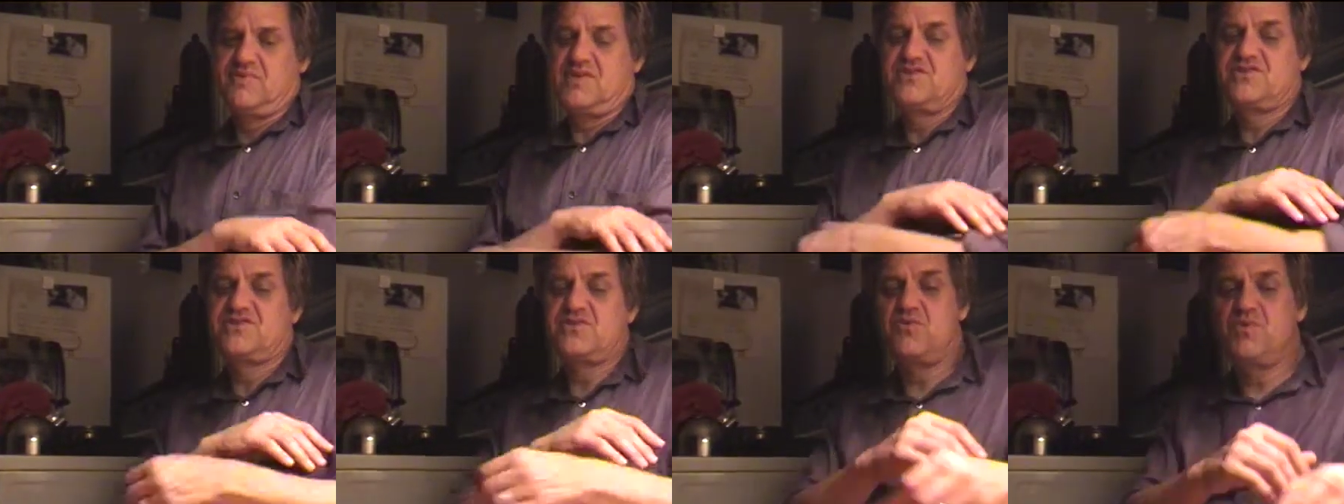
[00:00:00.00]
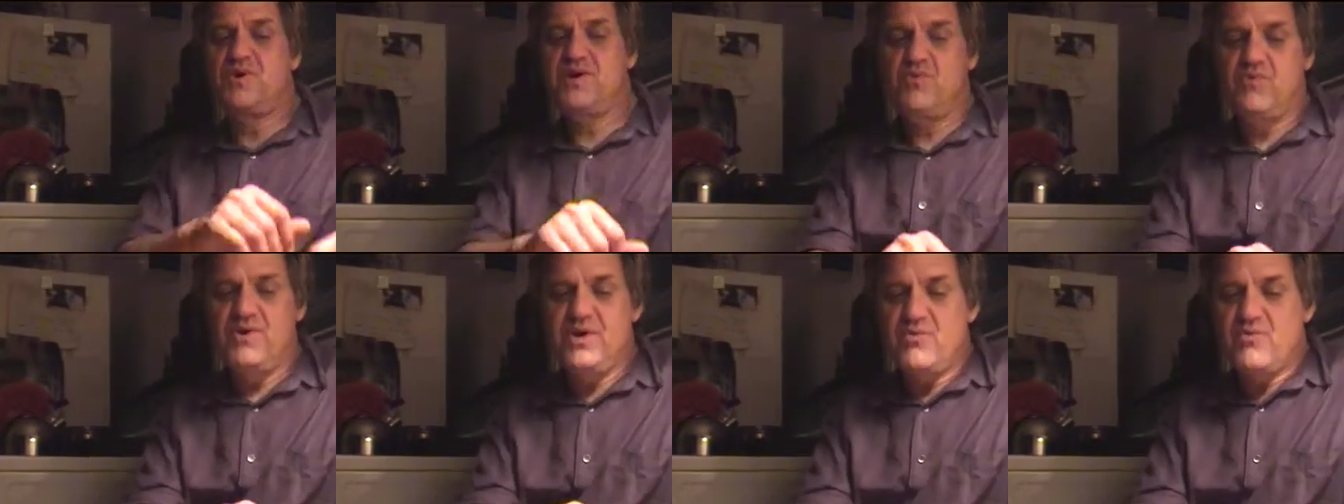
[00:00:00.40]
And so
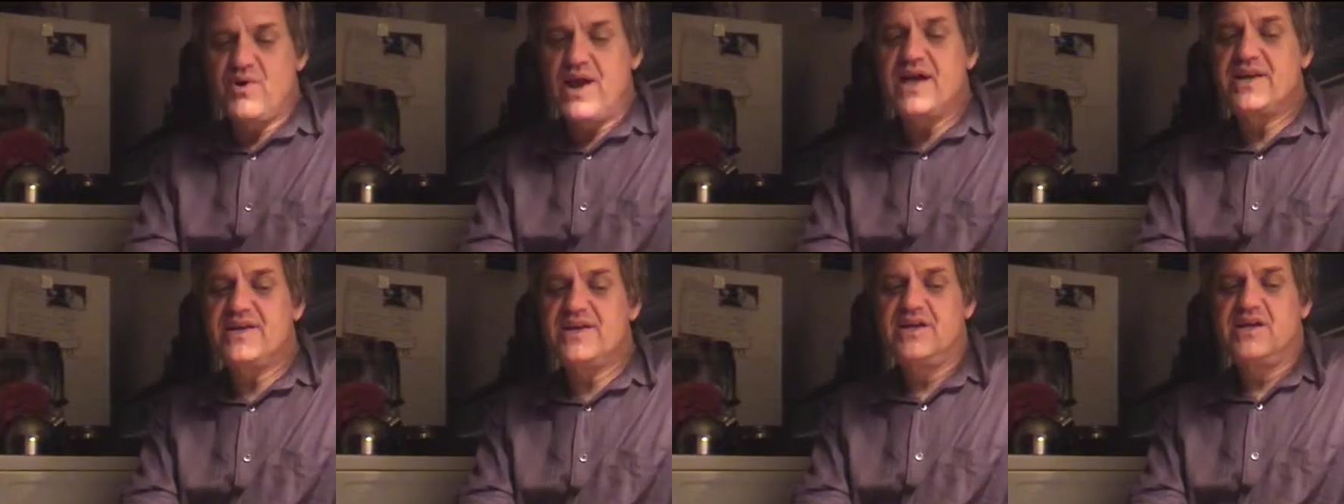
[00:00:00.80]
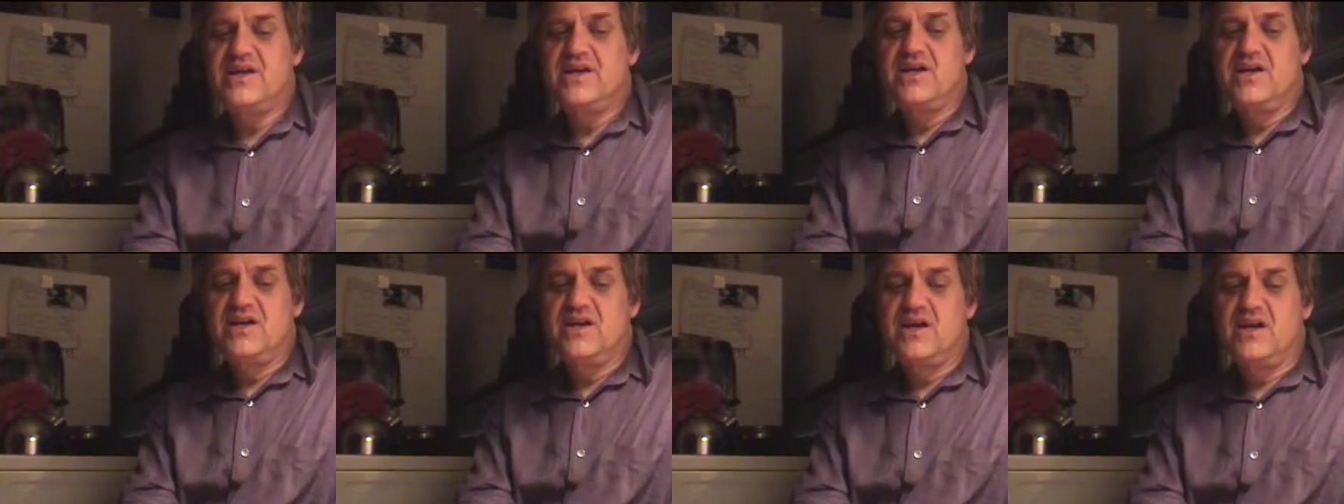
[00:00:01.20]
we read
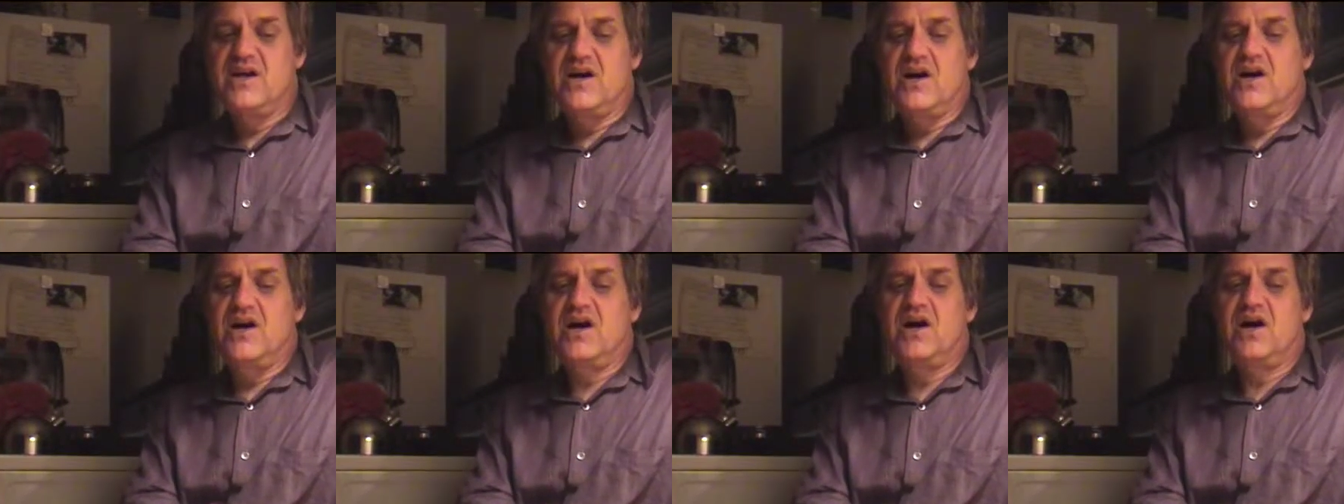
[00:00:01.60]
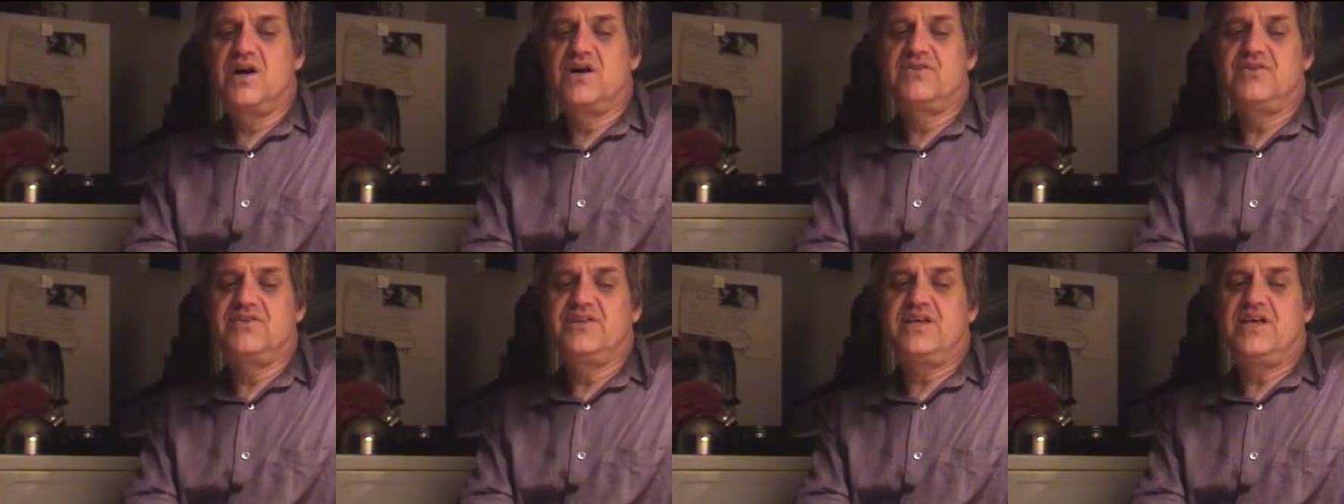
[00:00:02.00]

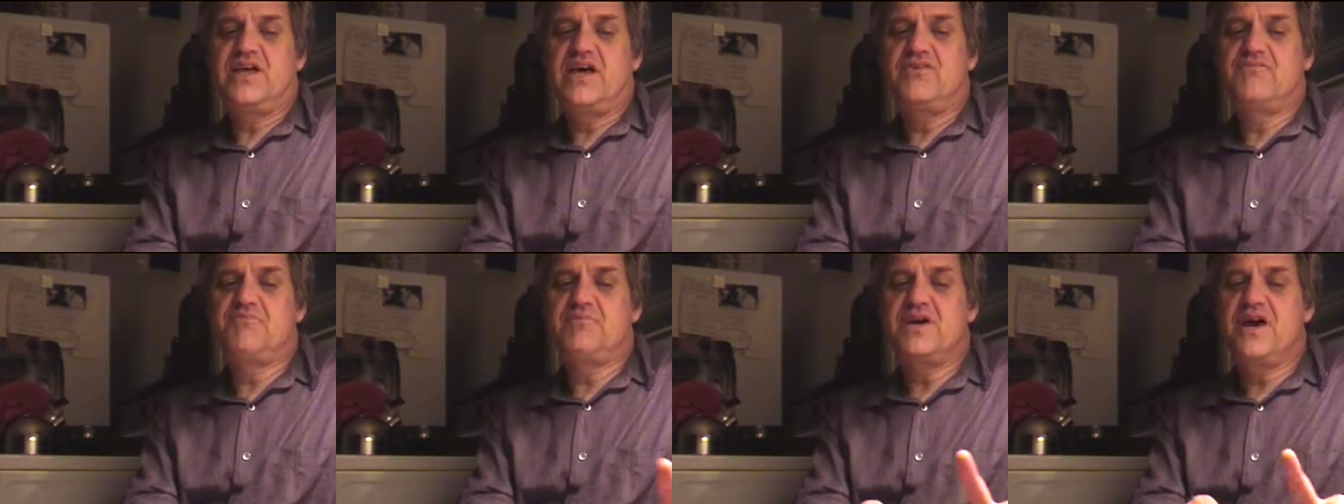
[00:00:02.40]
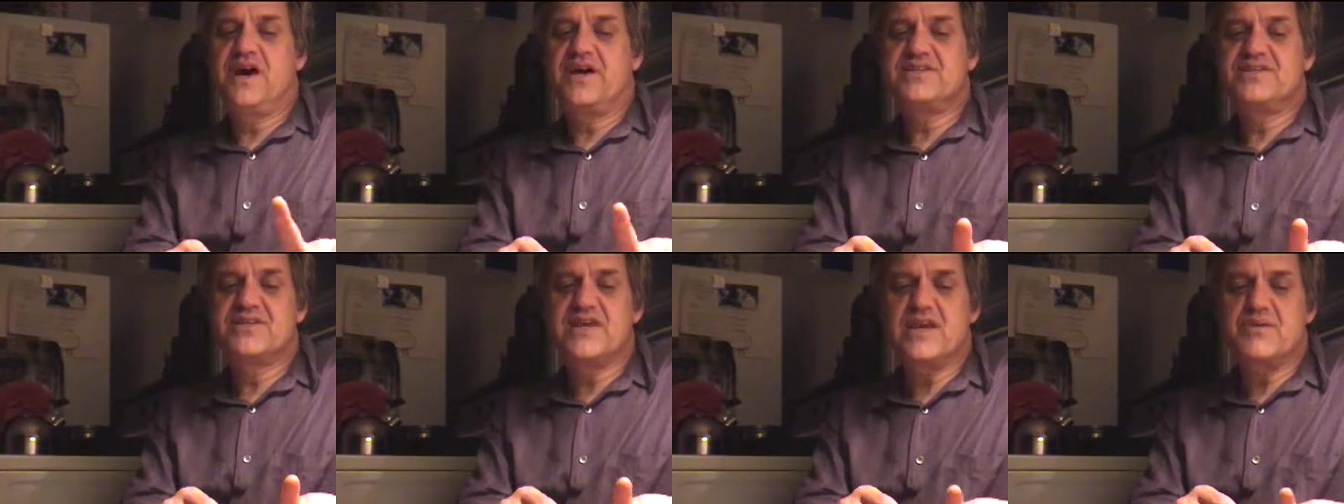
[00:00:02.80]
the
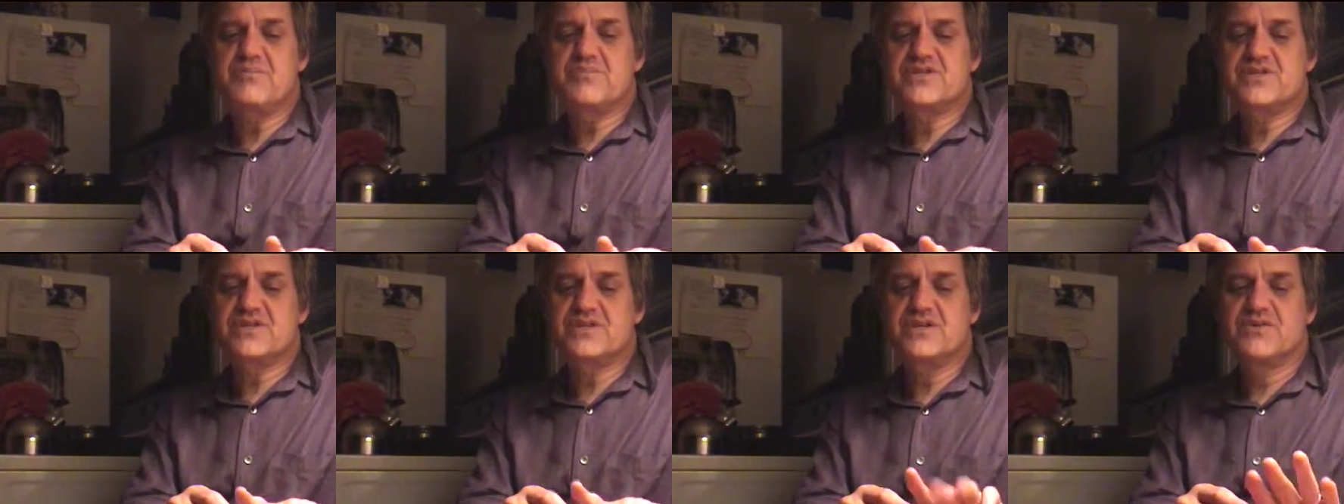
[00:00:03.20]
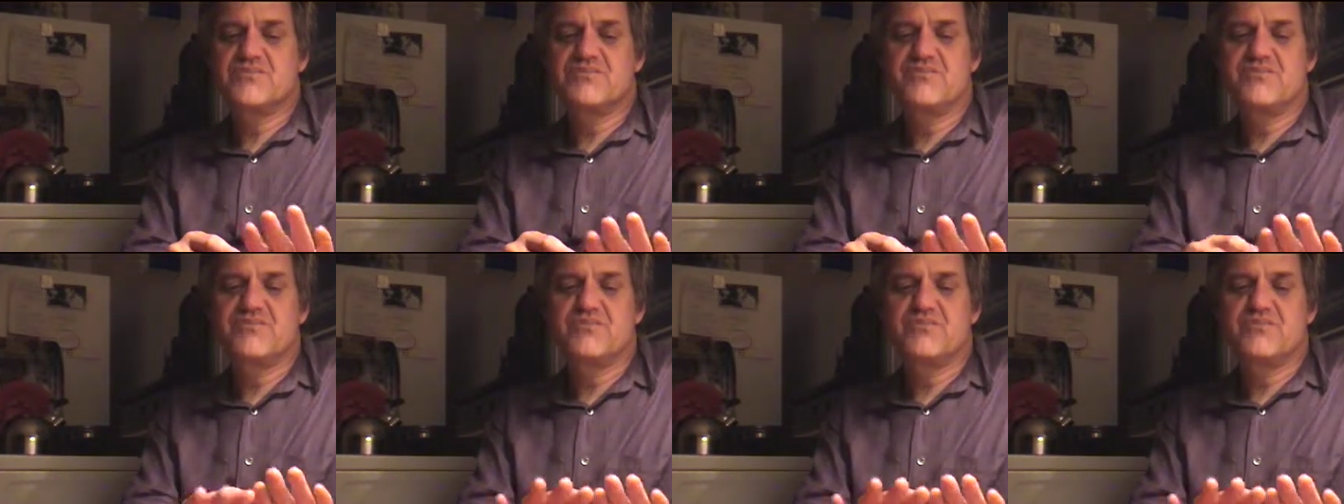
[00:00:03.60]
FBI tapes